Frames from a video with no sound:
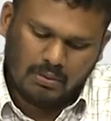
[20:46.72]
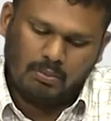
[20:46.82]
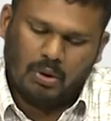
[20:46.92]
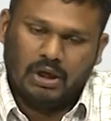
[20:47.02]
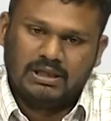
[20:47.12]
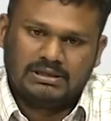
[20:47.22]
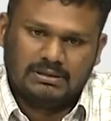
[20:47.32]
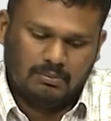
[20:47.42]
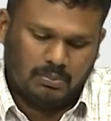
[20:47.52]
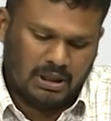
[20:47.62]
boils
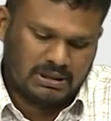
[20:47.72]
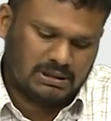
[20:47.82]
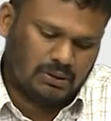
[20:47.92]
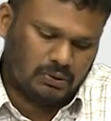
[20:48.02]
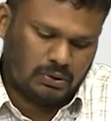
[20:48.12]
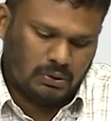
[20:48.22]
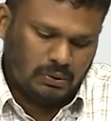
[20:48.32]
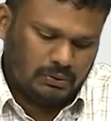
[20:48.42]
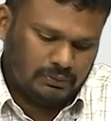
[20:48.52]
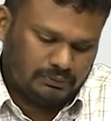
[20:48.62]
boils down
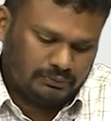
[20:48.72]
to